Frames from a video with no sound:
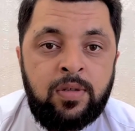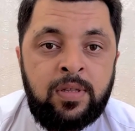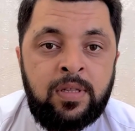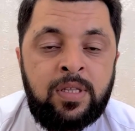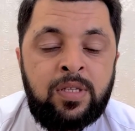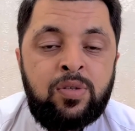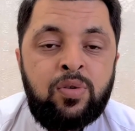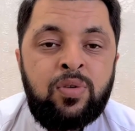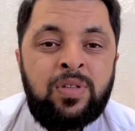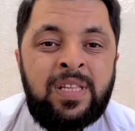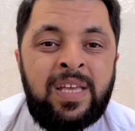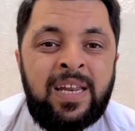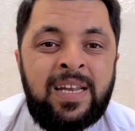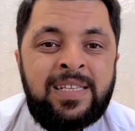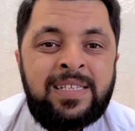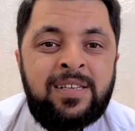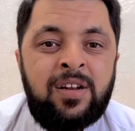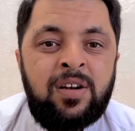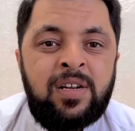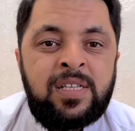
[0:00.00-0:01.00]
So there is
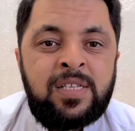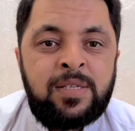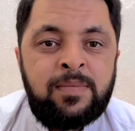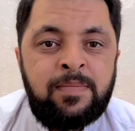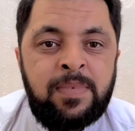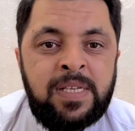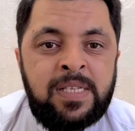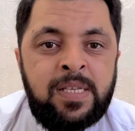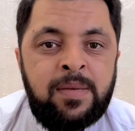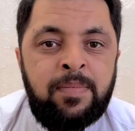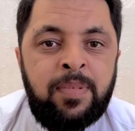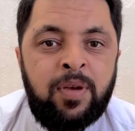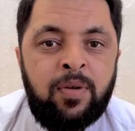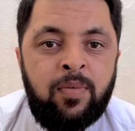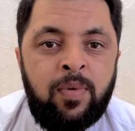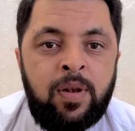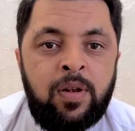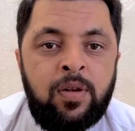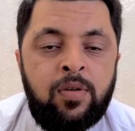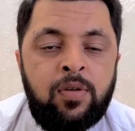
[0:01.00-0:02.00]
not a specific
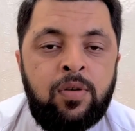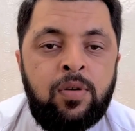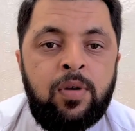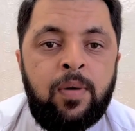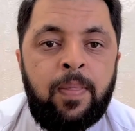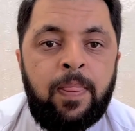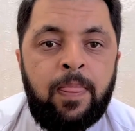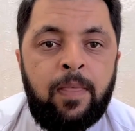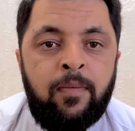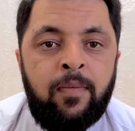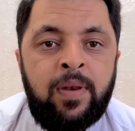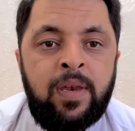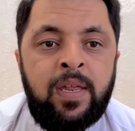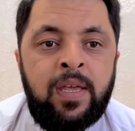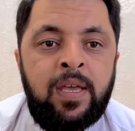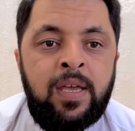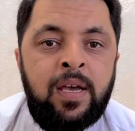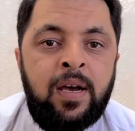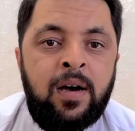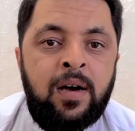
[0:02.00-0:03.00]
value when
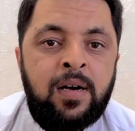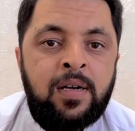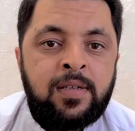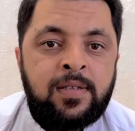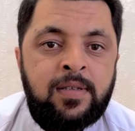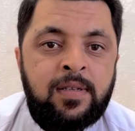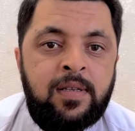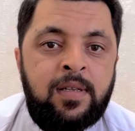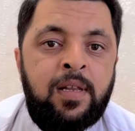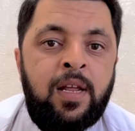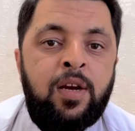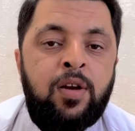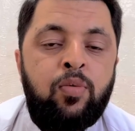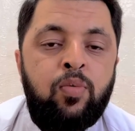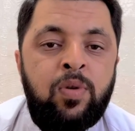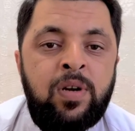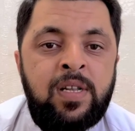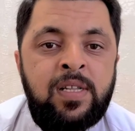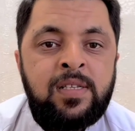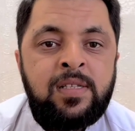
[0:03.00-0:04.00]
he asks that
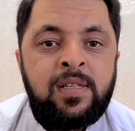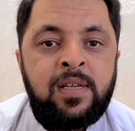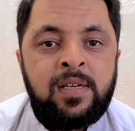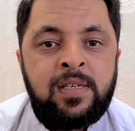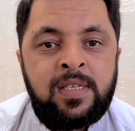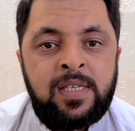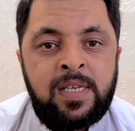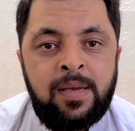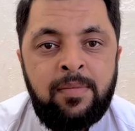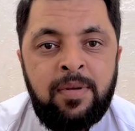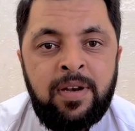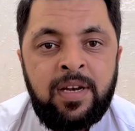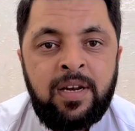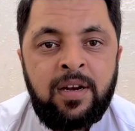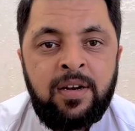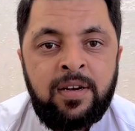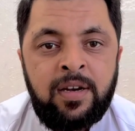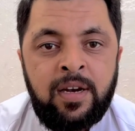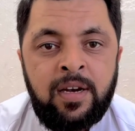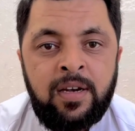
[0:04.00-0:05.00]
what is the cement
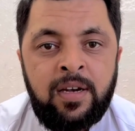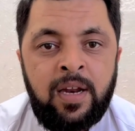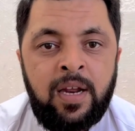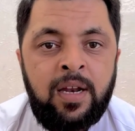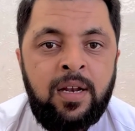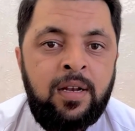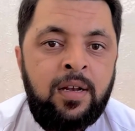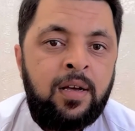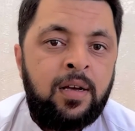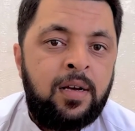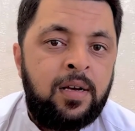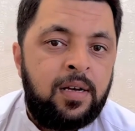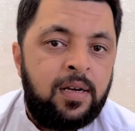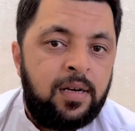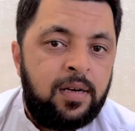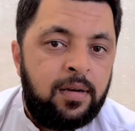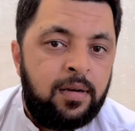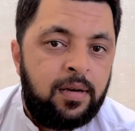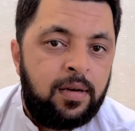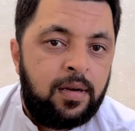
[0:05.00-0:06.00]
content and the
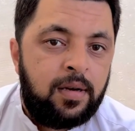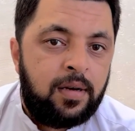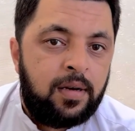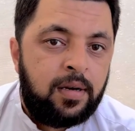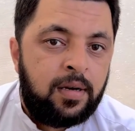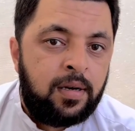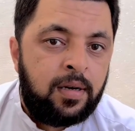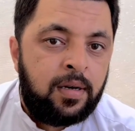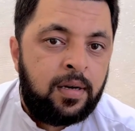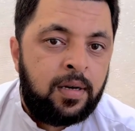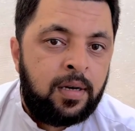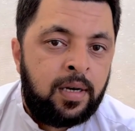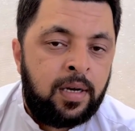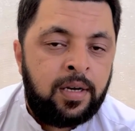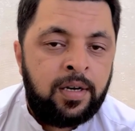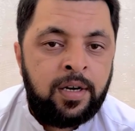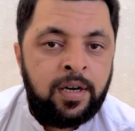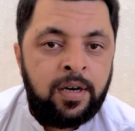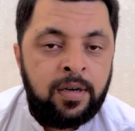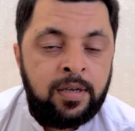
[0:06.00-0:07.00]

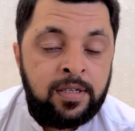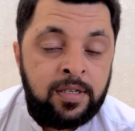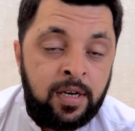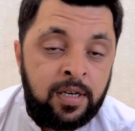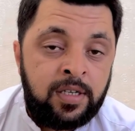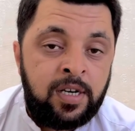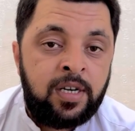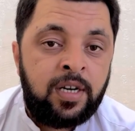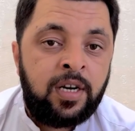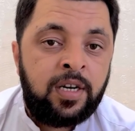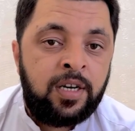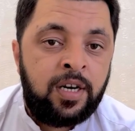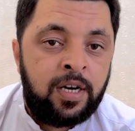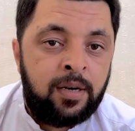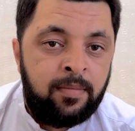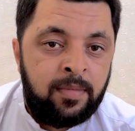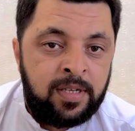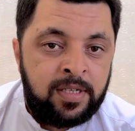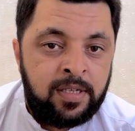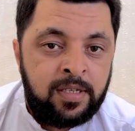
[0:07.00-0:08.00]
concrete structural concrete
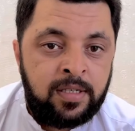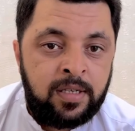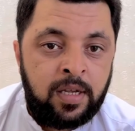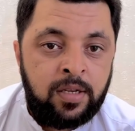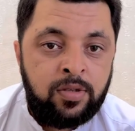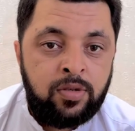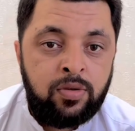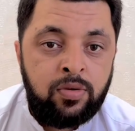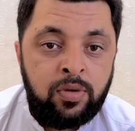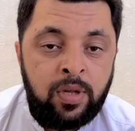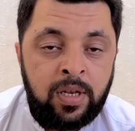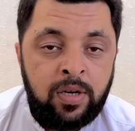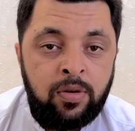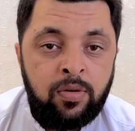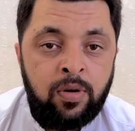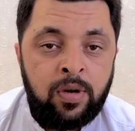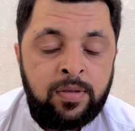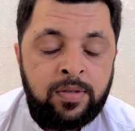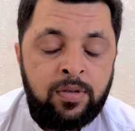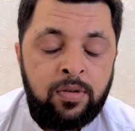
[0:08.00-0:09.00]
mix designs. Then you
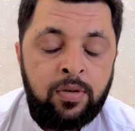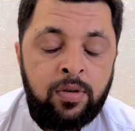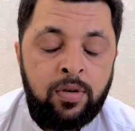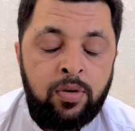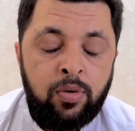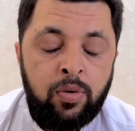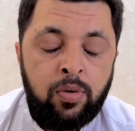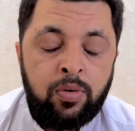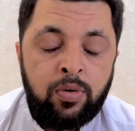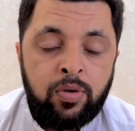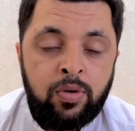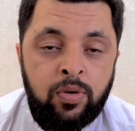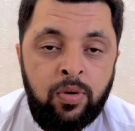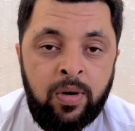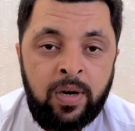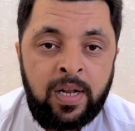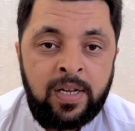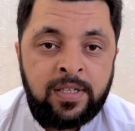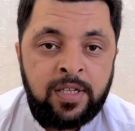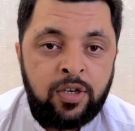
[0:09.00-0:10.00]
has, you your
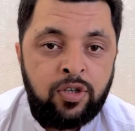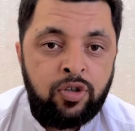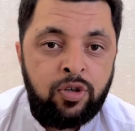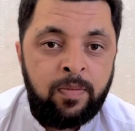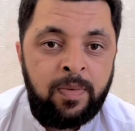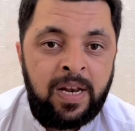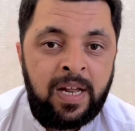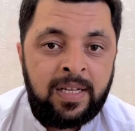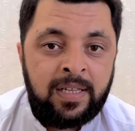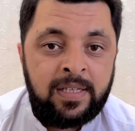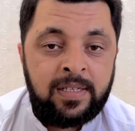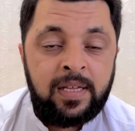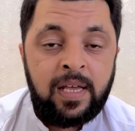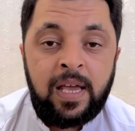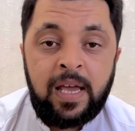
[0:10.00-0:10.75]
answer should be like this.